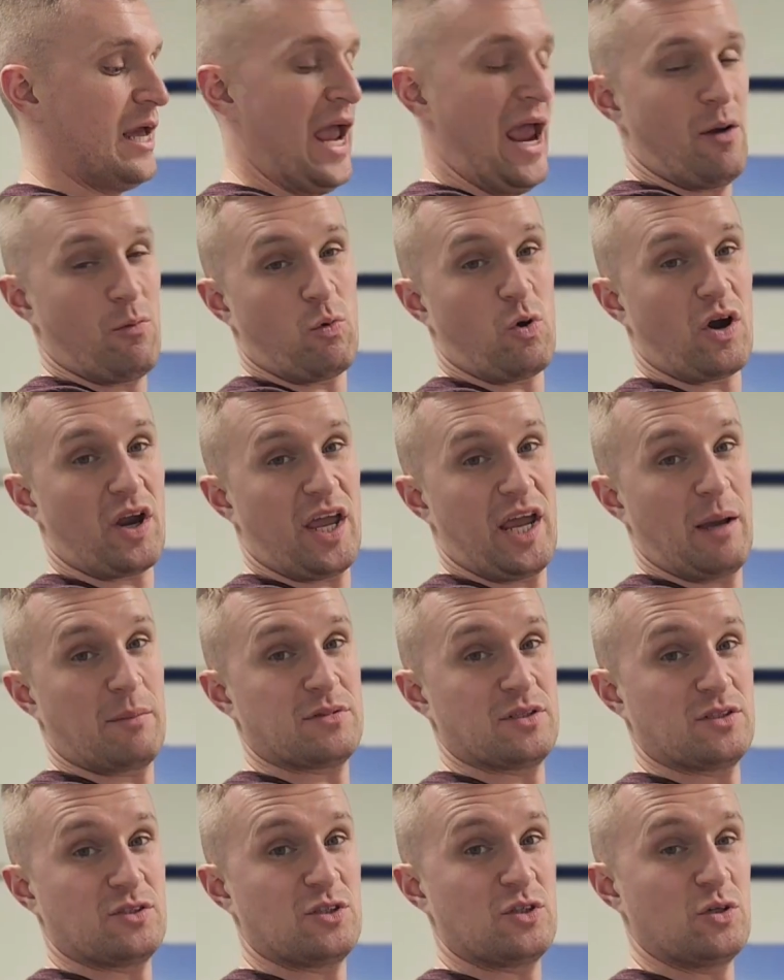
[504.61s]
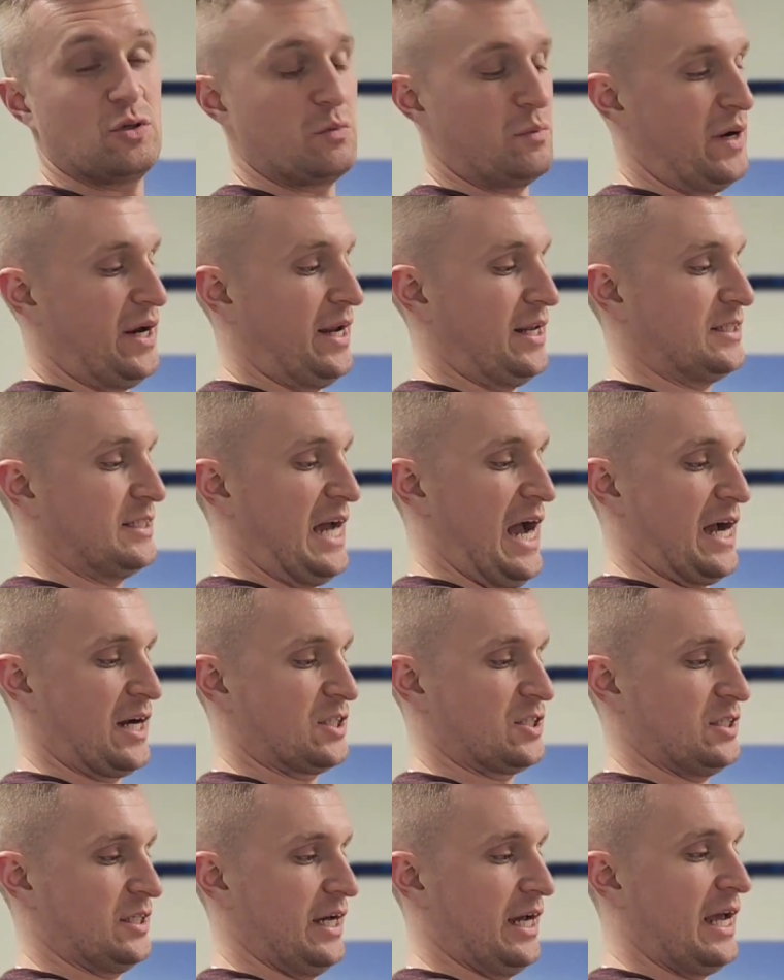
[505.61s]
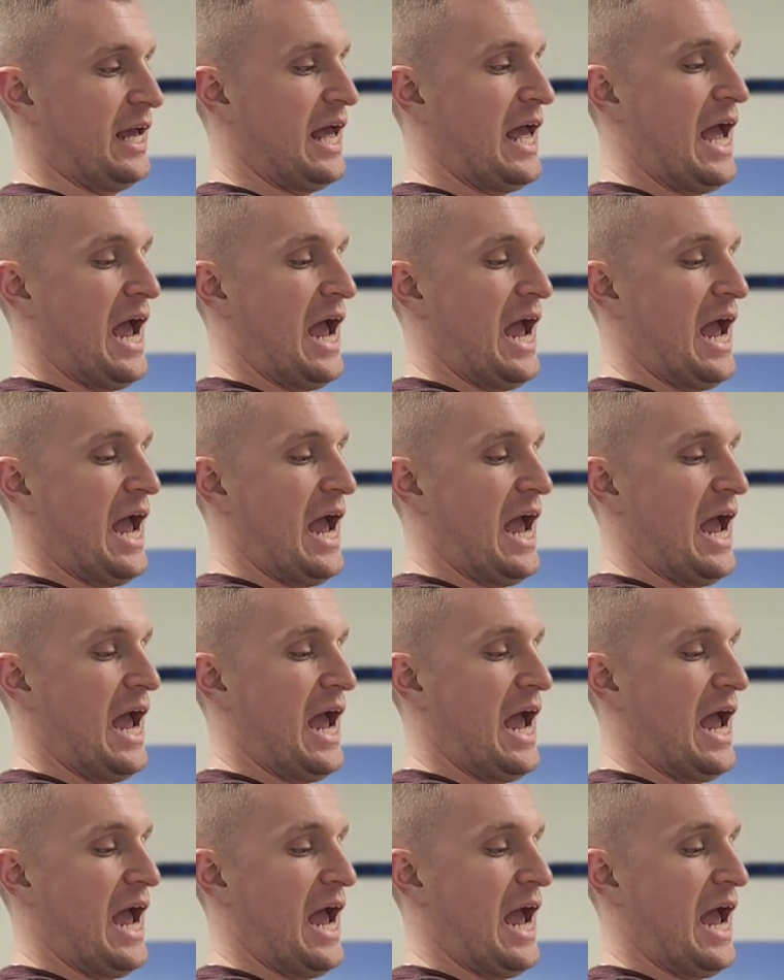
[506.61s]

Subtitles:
and working up to 2 minutes actually.